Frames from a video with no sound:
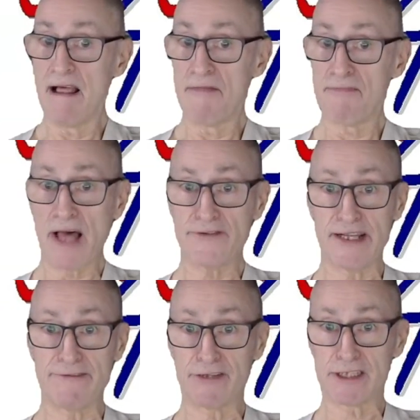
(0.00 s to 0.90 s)
That's
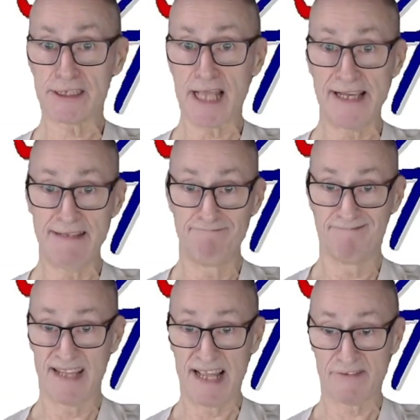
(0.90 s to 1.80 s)
it for today.
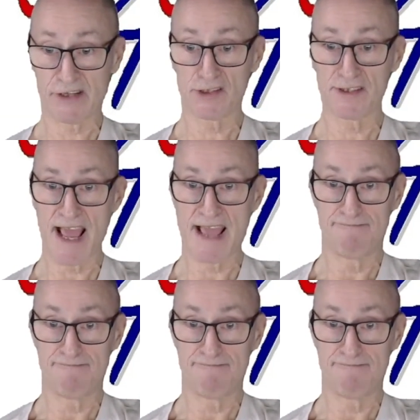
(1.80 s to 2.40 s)
Have a good day.